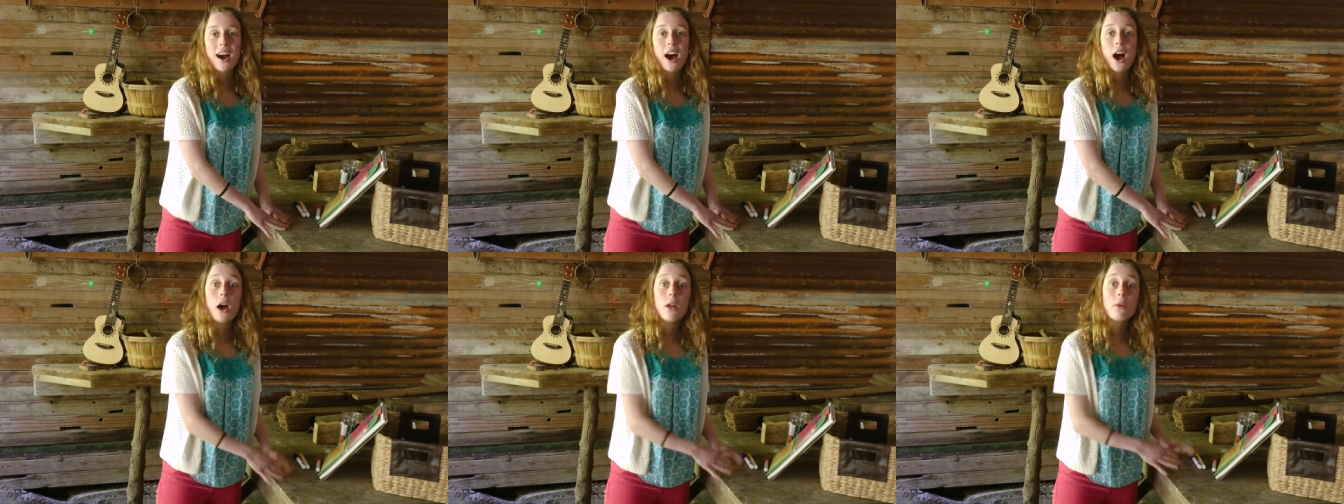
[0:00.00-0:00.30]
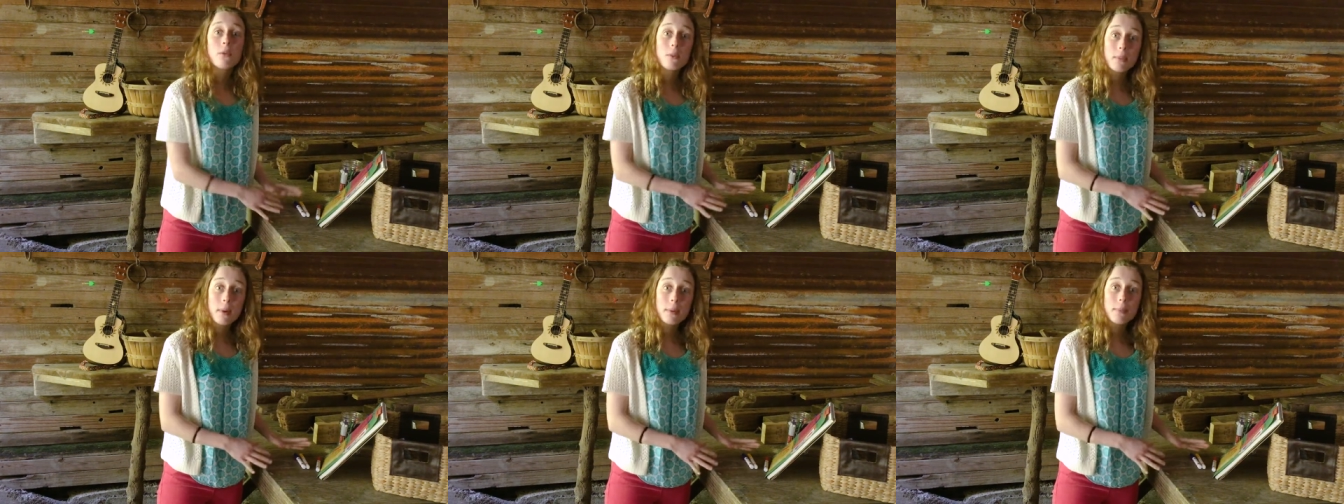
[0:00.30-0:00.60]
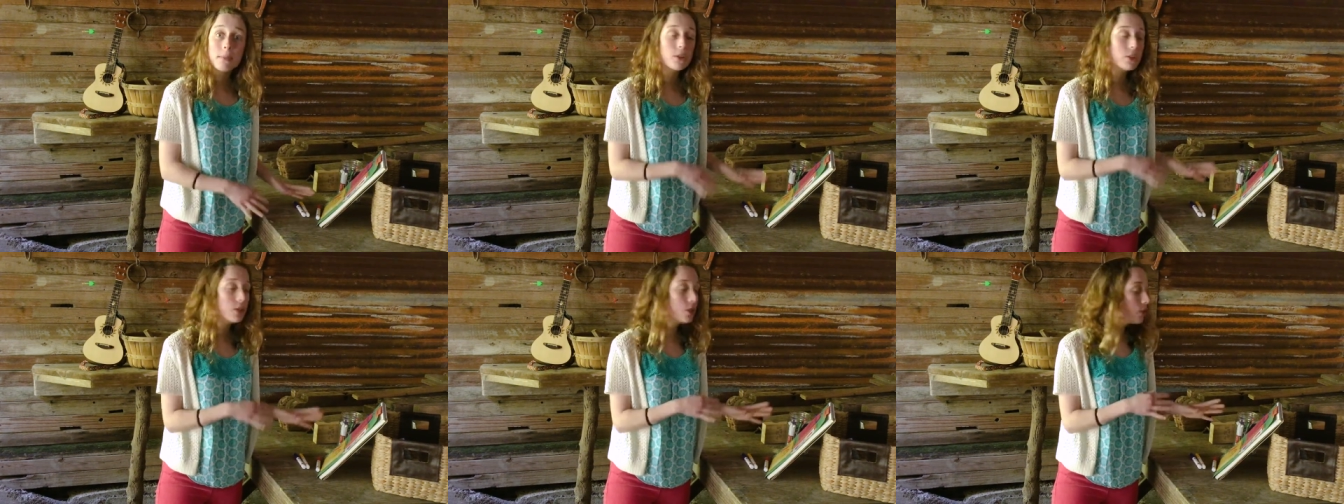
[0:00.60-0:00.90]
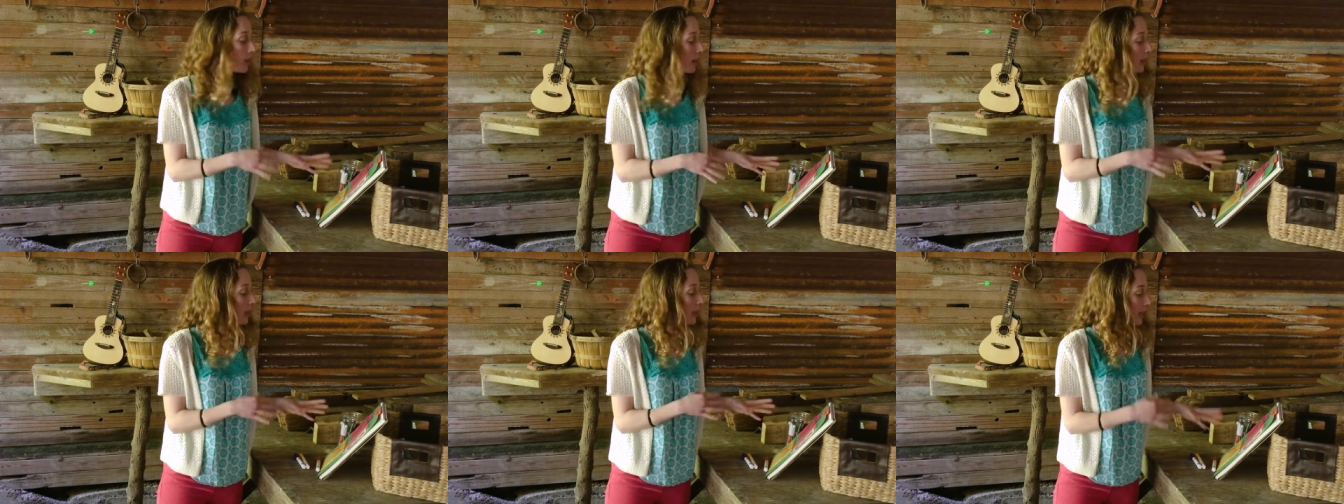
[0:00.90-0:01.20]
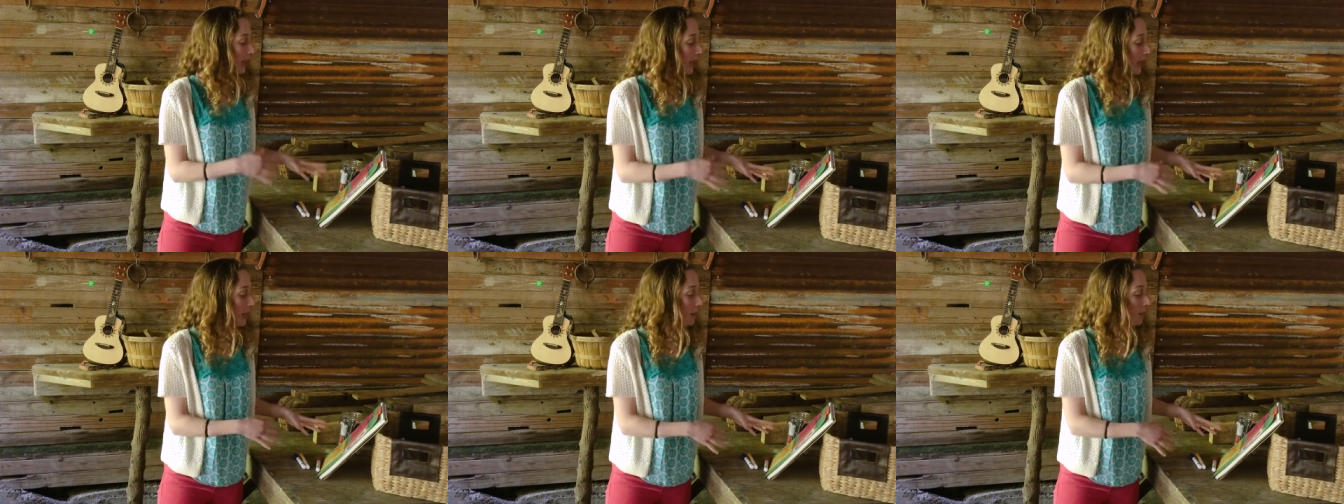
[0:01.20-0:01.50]
And remember, you can
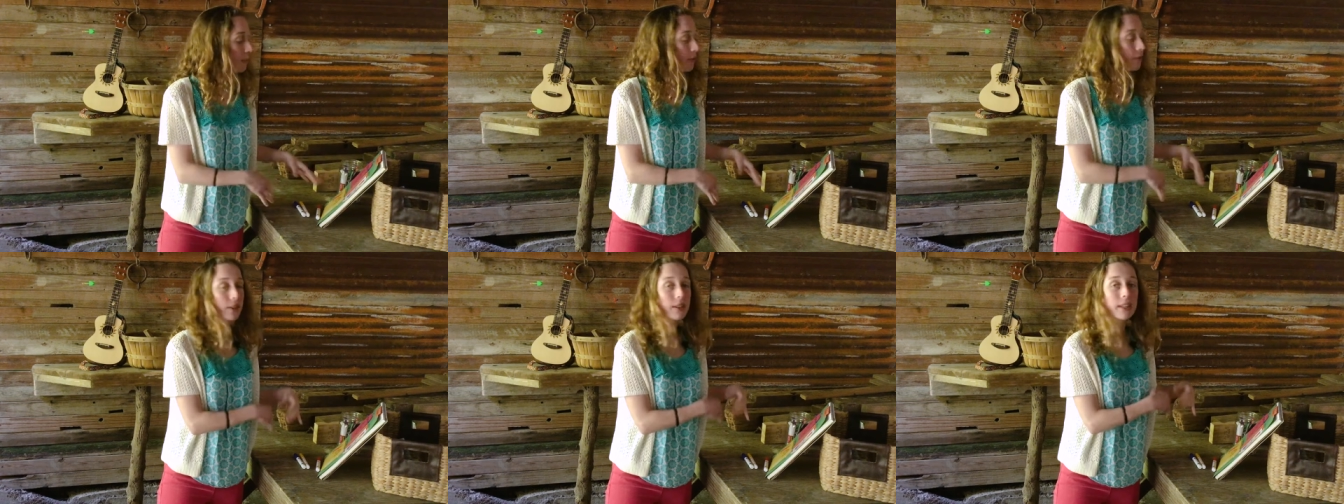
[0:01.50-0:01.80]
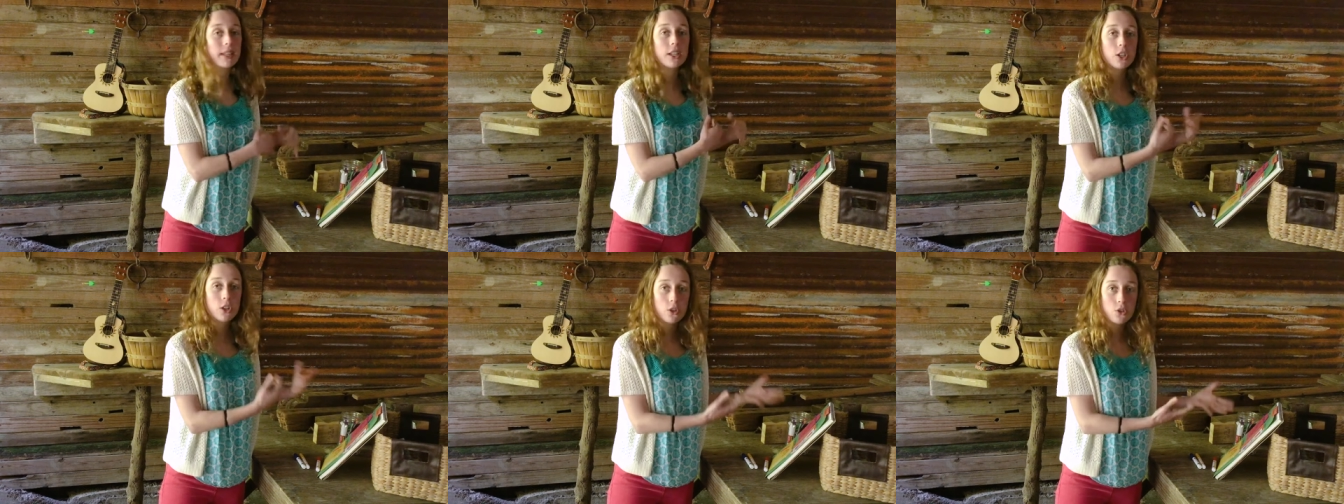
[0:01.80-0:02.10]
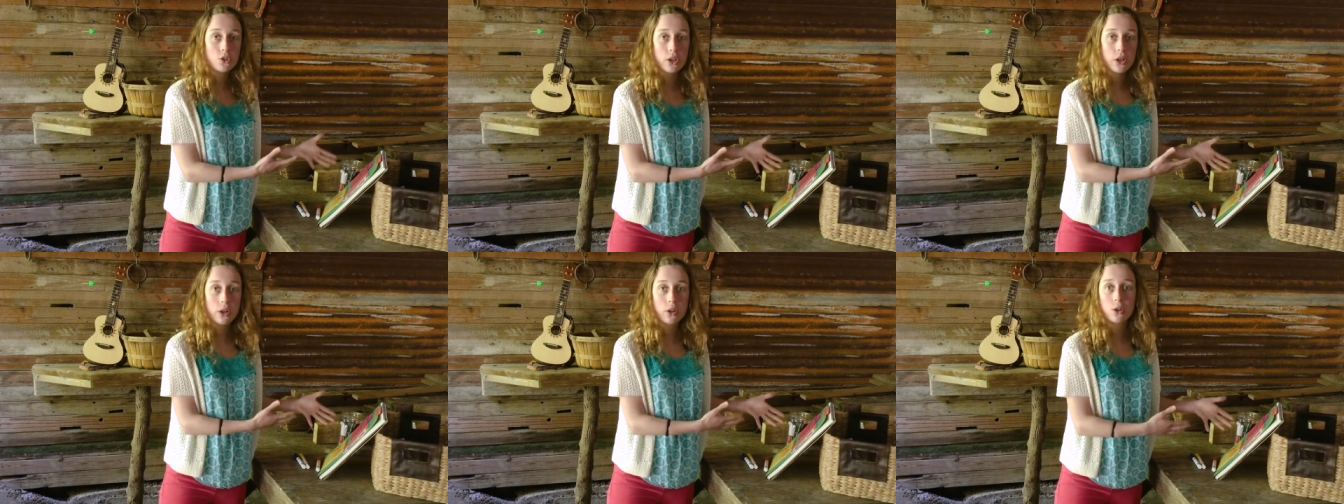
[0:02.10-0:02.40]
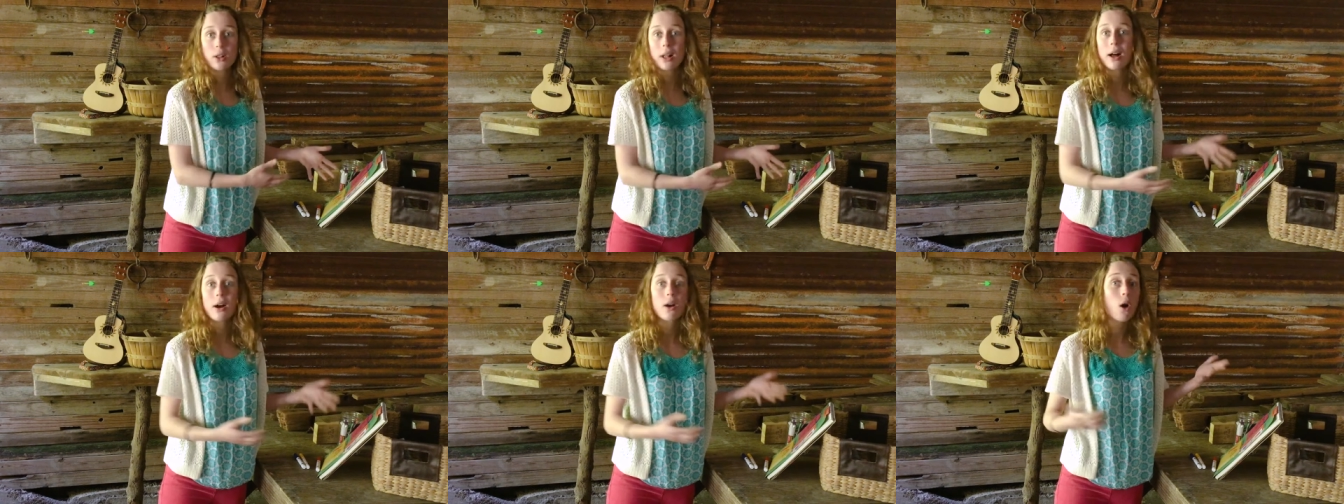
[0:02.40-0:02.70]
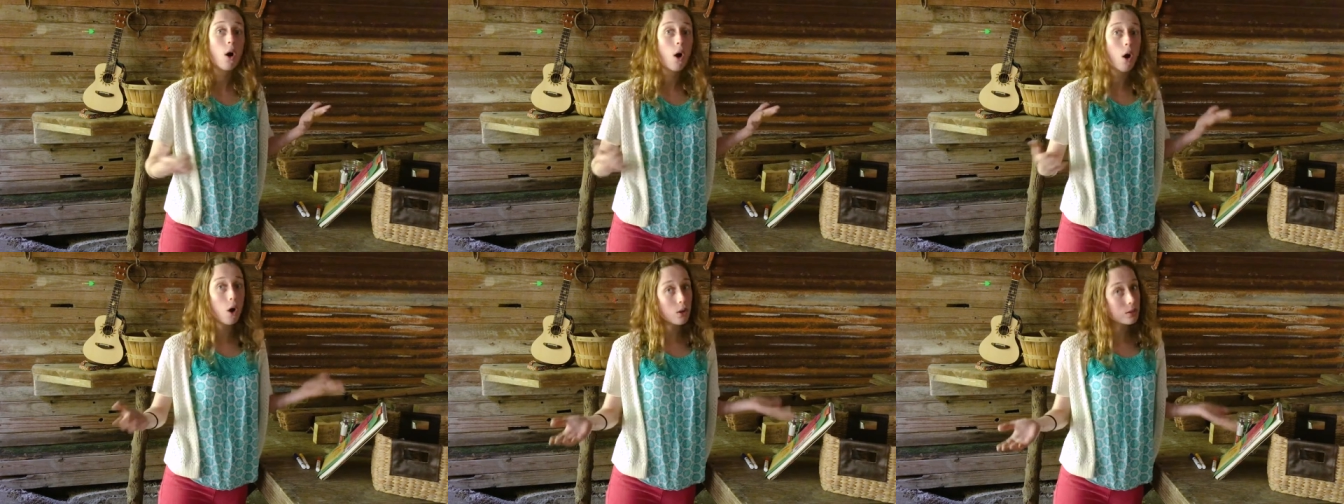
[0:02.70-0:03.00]
keep filling your journal out
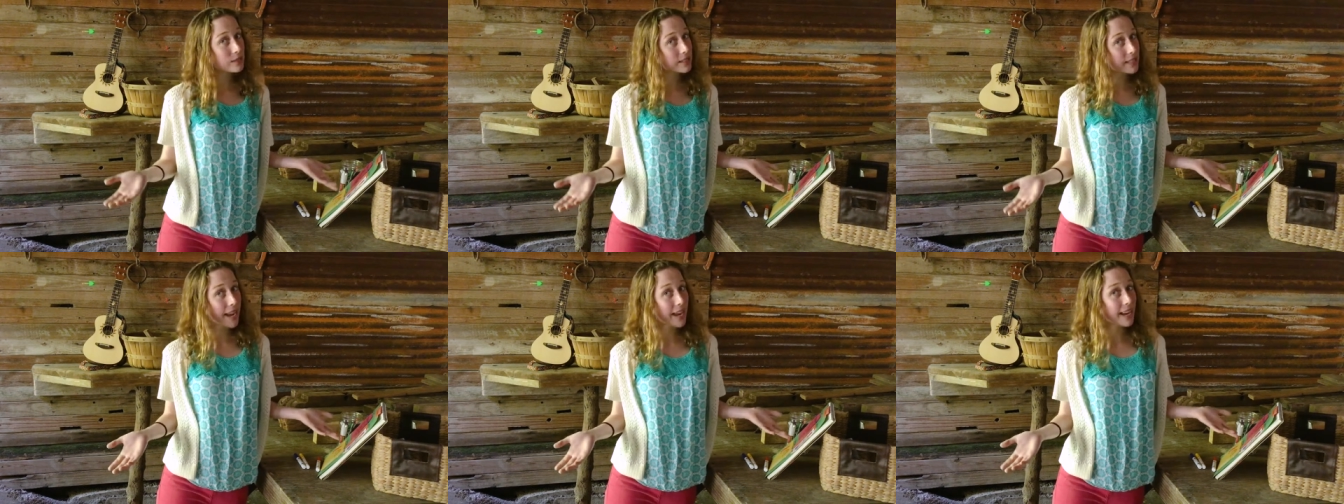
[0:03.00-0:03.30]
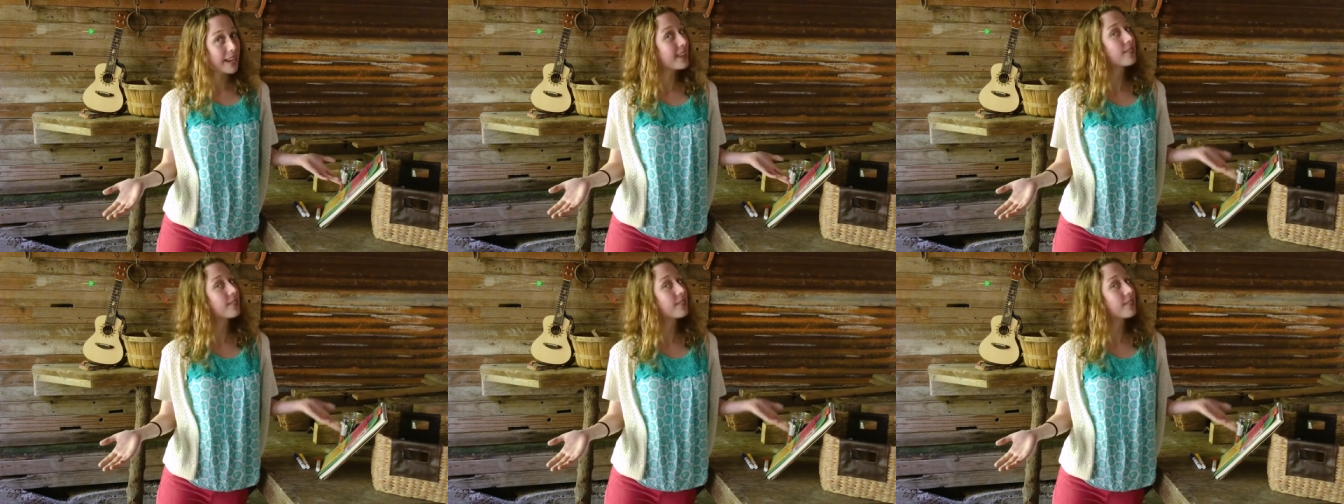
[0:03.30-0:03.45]
all day.